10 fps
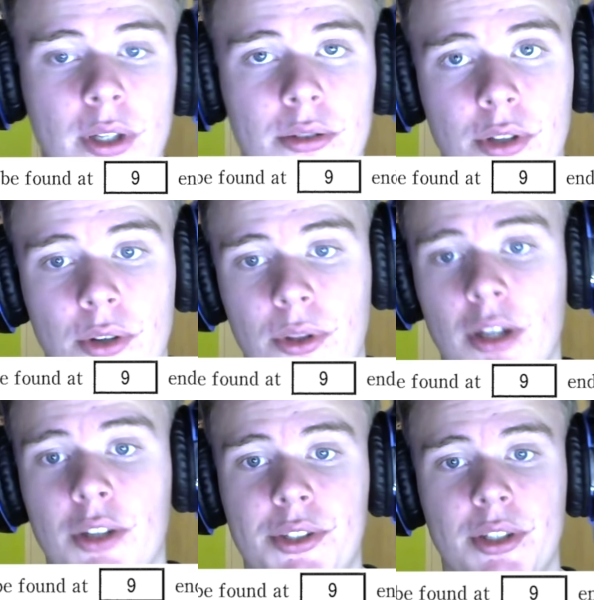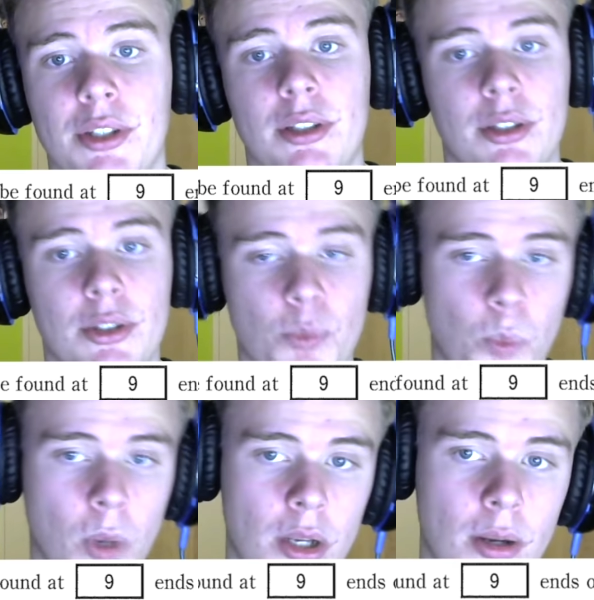So the answer is
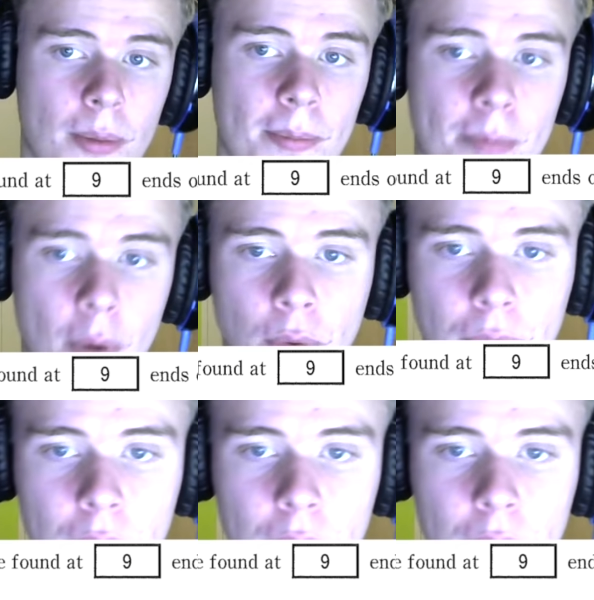one, both.